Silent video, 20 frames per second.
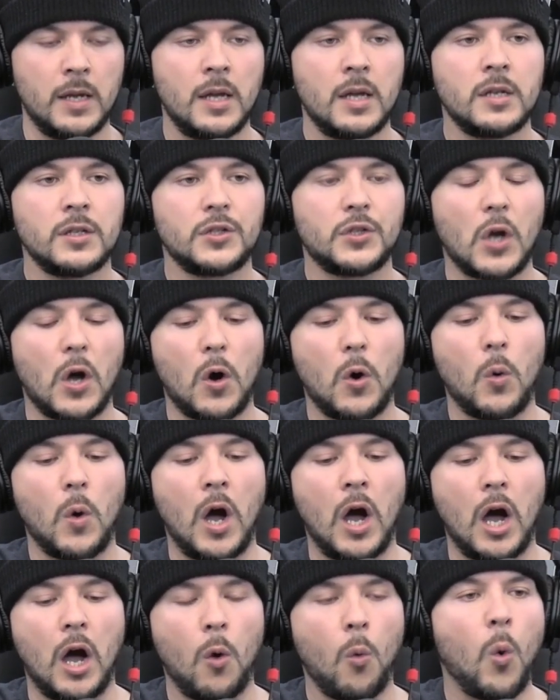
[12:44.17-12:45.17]
So
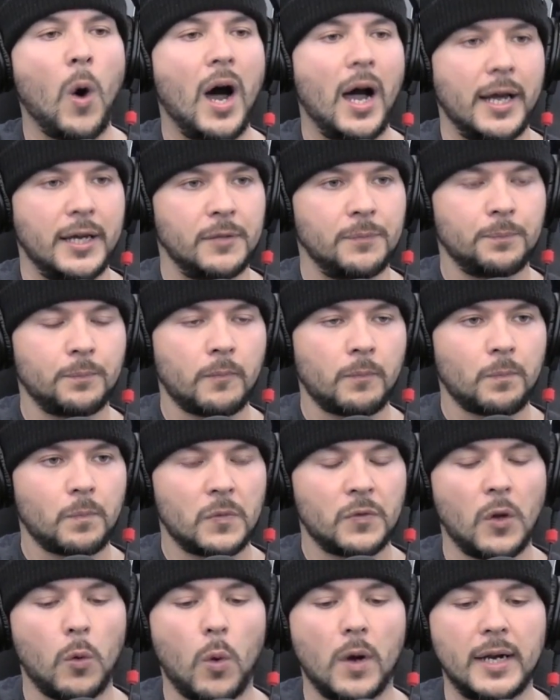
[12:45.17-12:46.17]
uh, why?
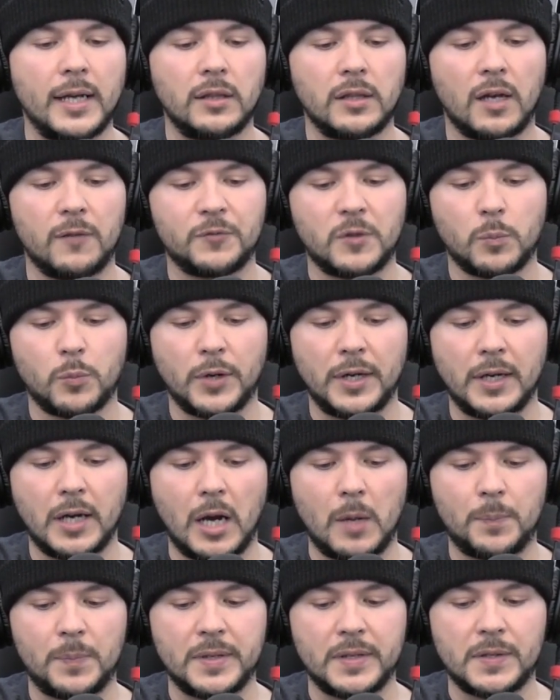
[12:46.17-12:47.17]
The one I love to bring
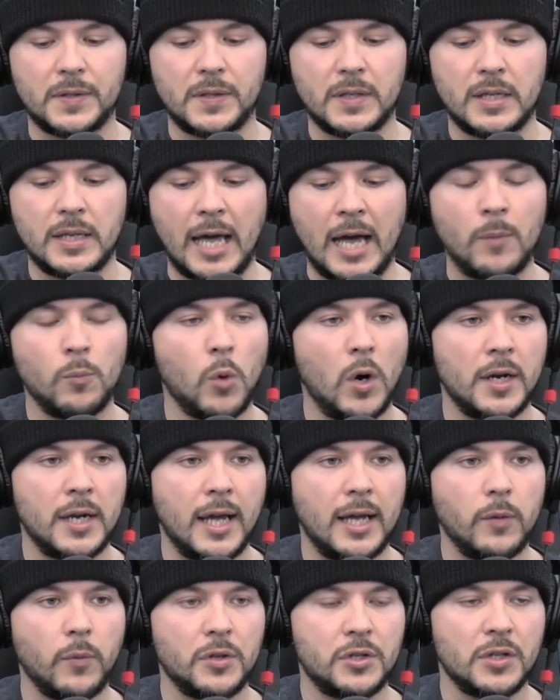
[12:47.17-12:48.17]
up is the
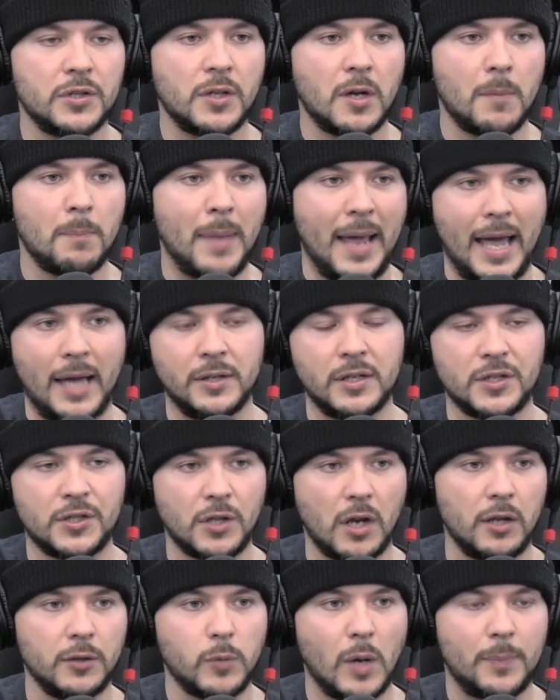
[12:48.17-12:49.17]
M1A, which is a banned
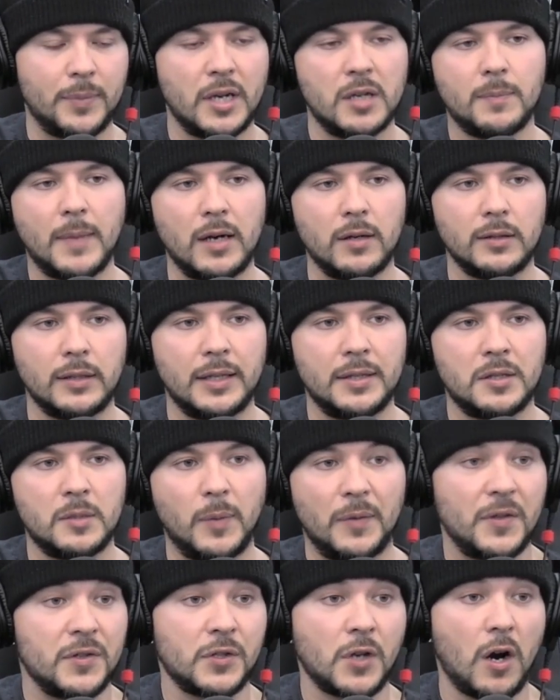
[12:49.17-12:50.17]
assault weapon in Maryland,
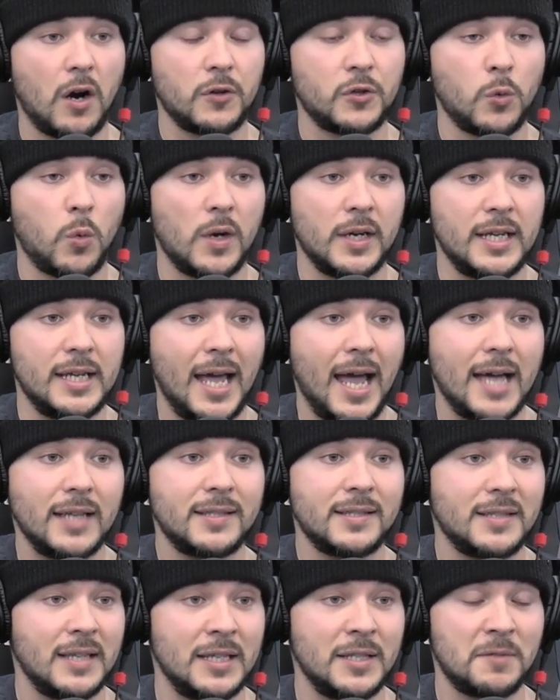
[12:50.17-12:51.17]
but the SCAR
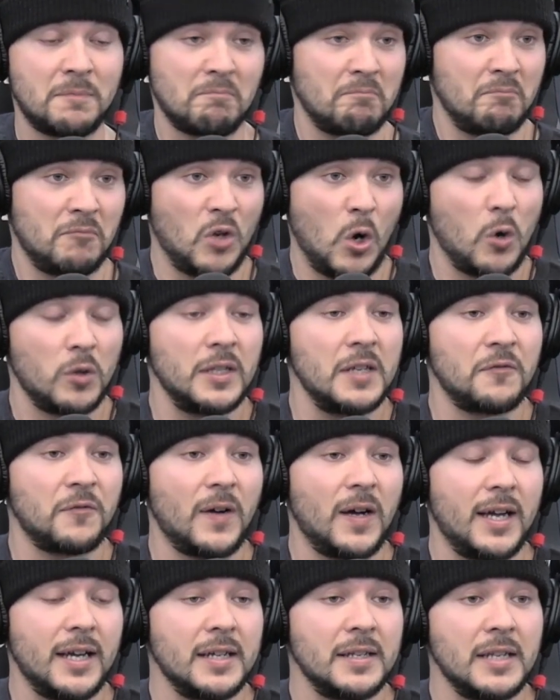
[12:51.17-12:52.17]
20S is totally
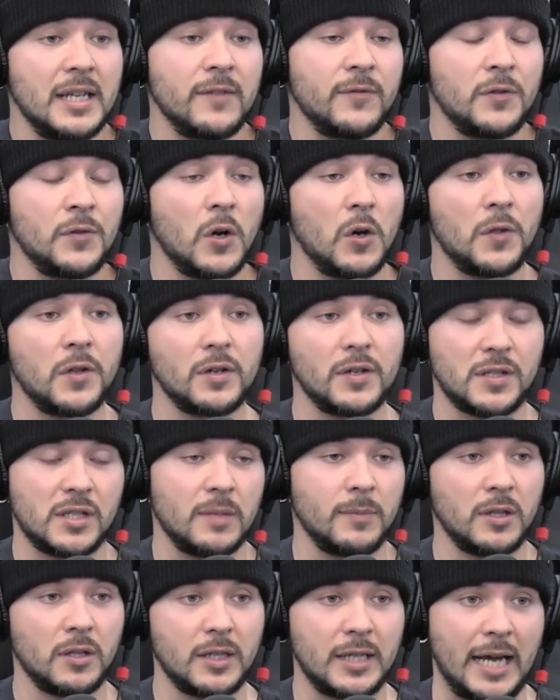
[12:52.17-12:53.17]
fine, even though they're a
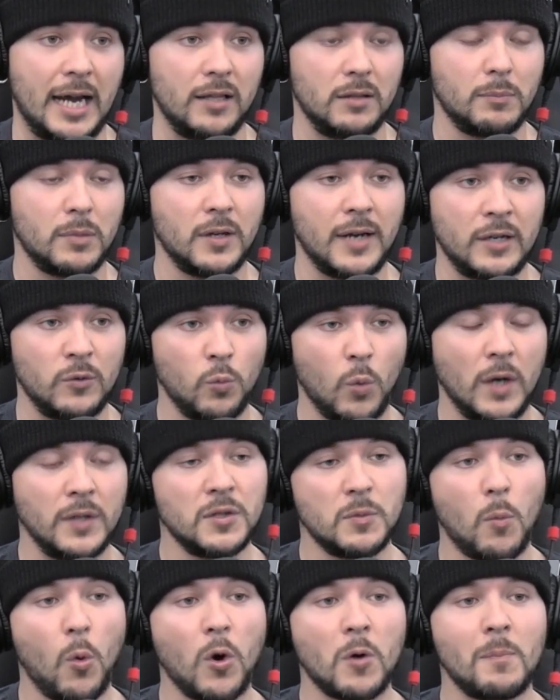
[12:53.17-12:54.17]
similar caliber mm-hmm. and
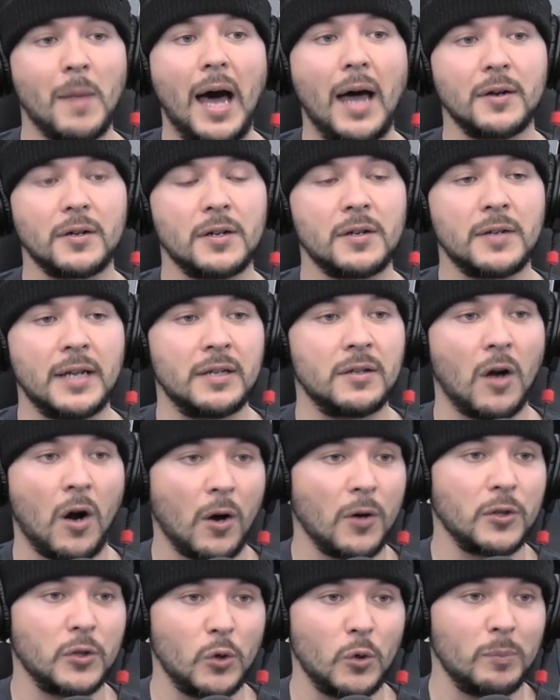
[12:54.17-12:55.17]
one's more modern and
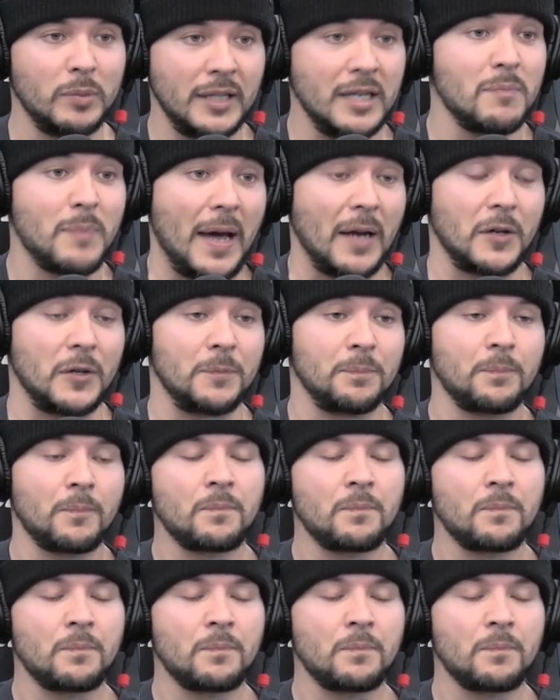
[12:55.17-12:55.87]
arguably better.